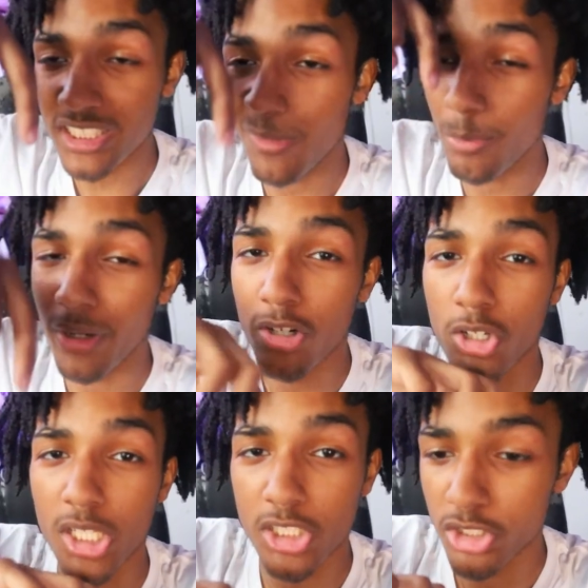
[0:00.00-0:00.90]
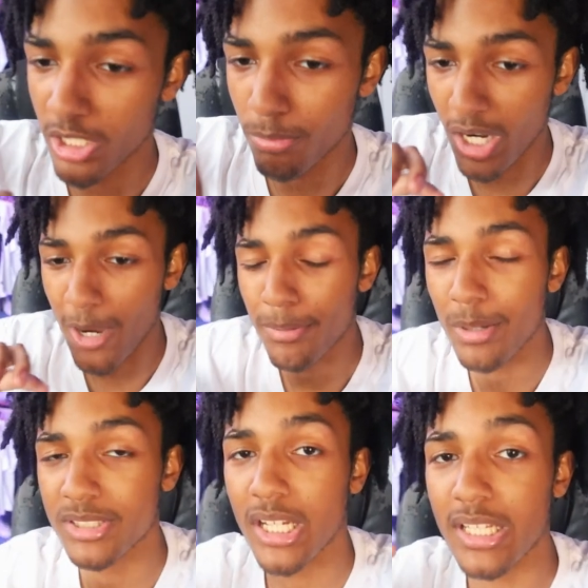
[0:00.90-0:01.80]
Statement Brand on Instagram, bro, I
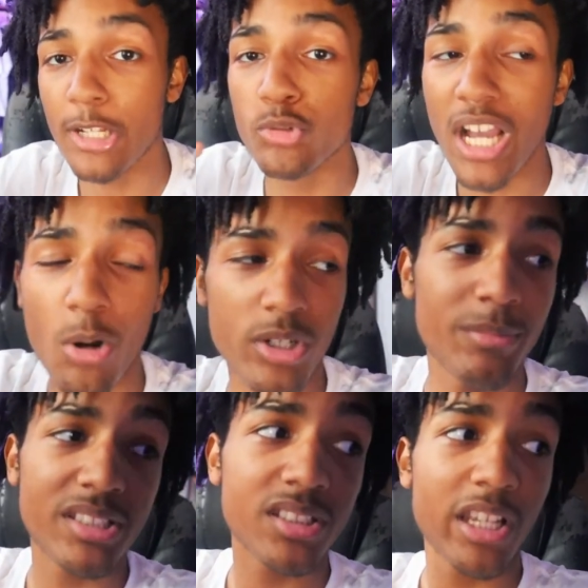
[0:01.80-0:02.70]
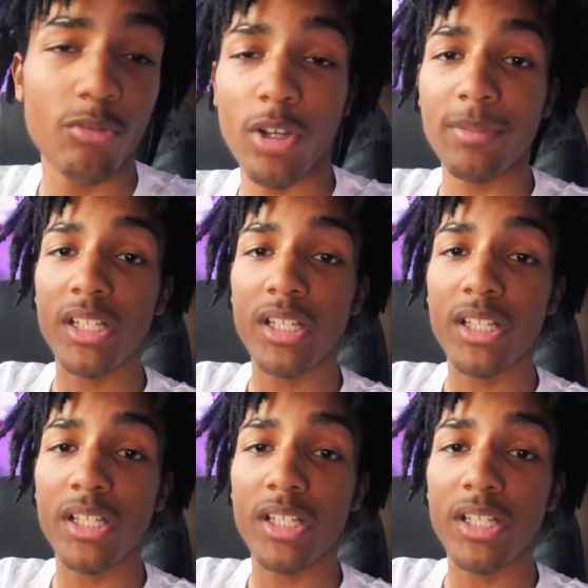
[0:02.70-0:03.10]
promise y'all do not want to miss this giveaway,